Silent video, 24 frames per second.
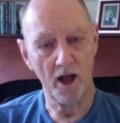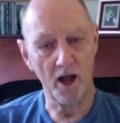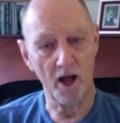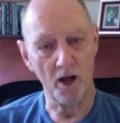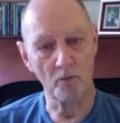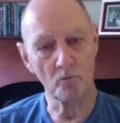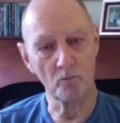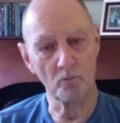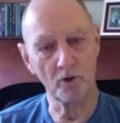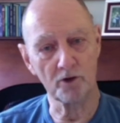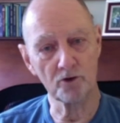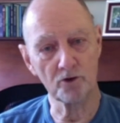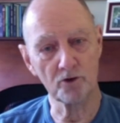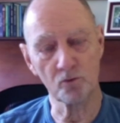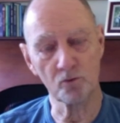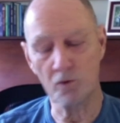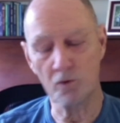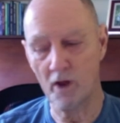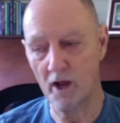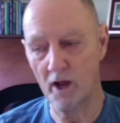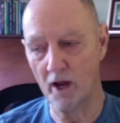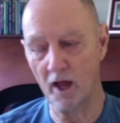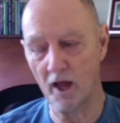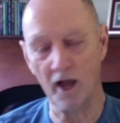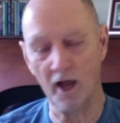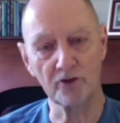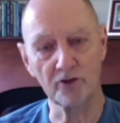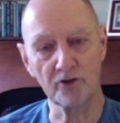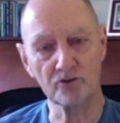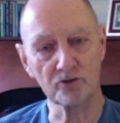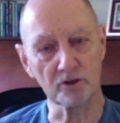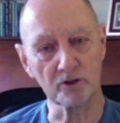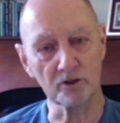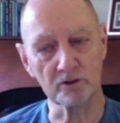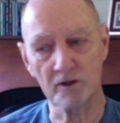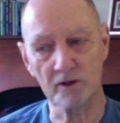When you realize
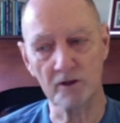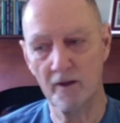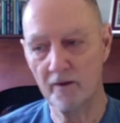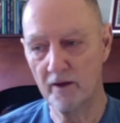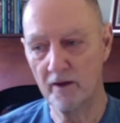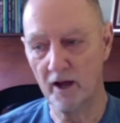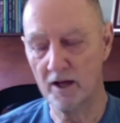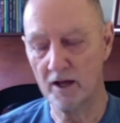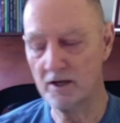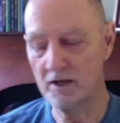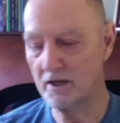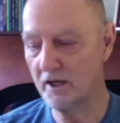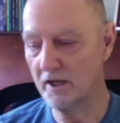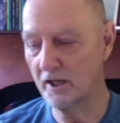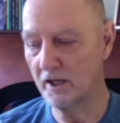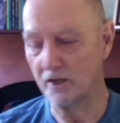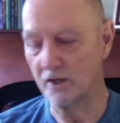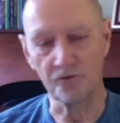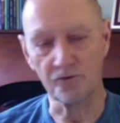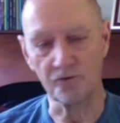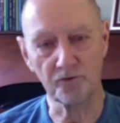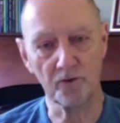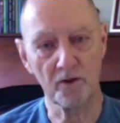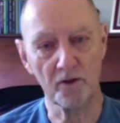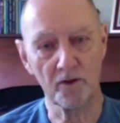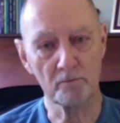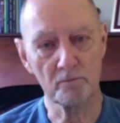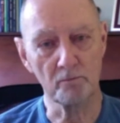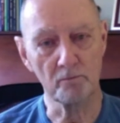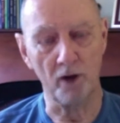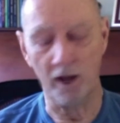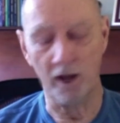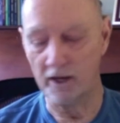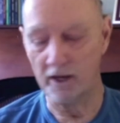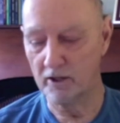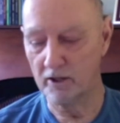that a leaf
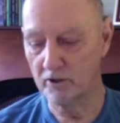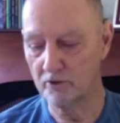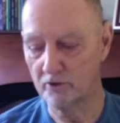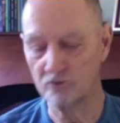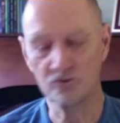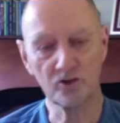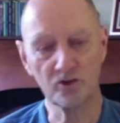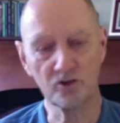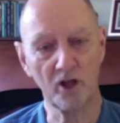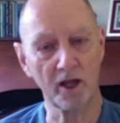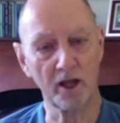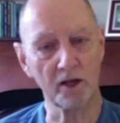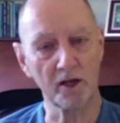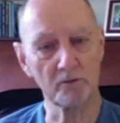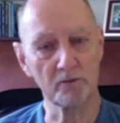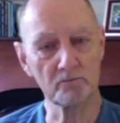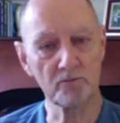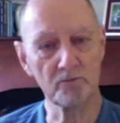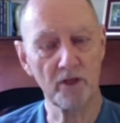might contain